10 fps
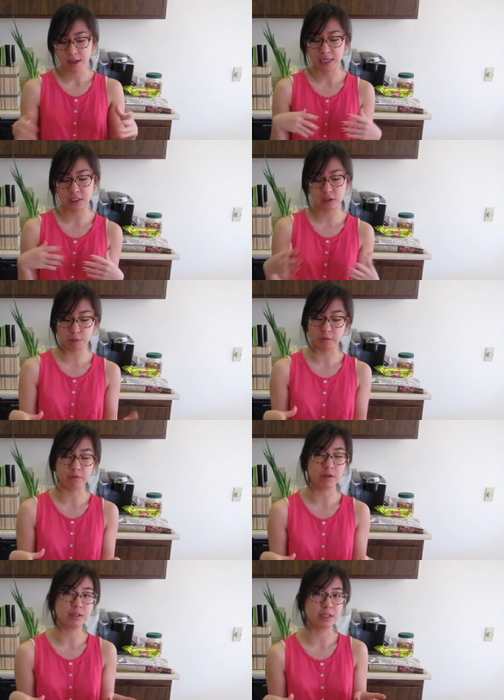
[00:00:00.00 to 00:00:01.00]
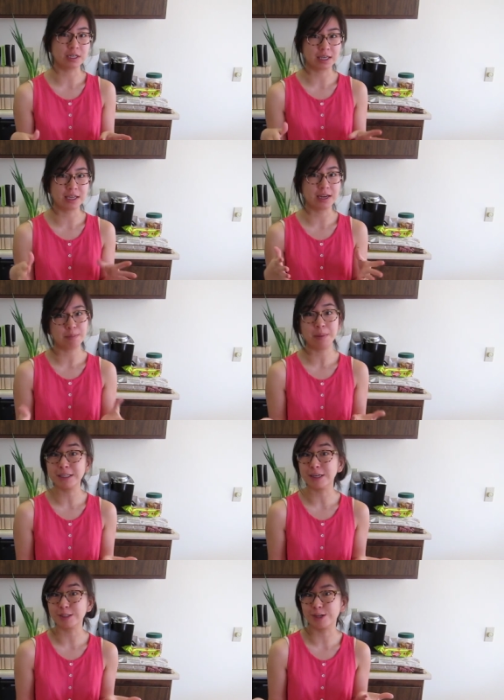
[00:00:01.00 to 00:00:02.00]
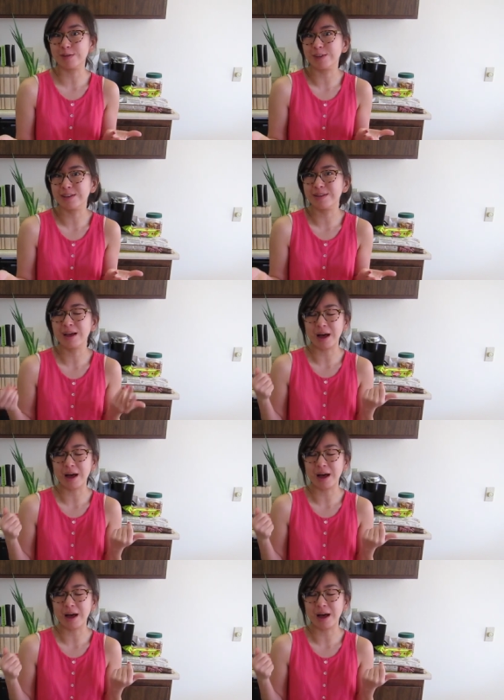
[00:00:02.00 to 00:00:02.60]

I just prefer to cook it in my Dutch oven